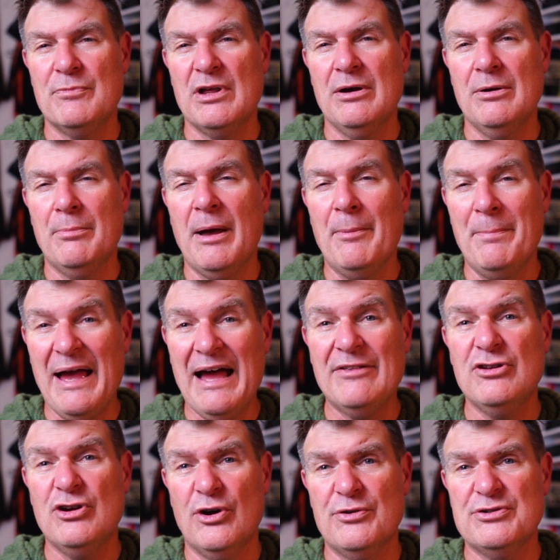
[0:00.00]
about
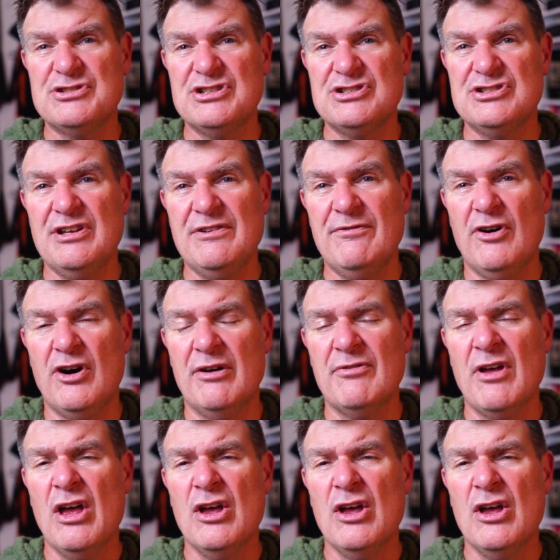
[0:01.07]
the RS65.